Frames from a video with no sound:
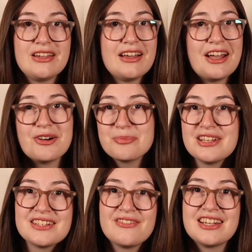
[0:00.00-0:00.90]
I hope
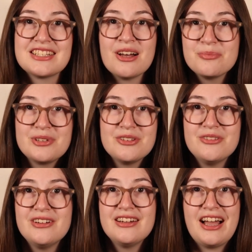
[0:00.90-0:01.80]
this advice helped
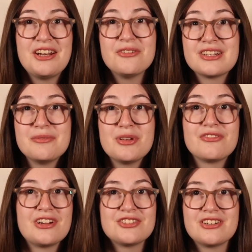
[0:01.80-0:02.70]
you. I know it can be
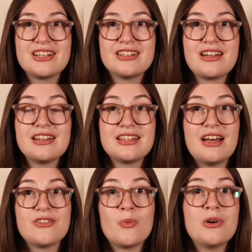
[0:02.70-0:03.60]
frustrating not to
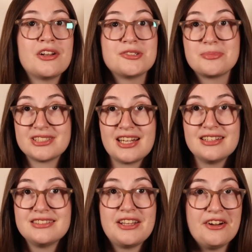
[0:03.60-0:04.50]
have a
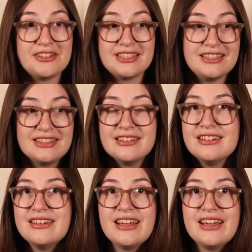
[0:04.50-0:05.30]
100% guaranteed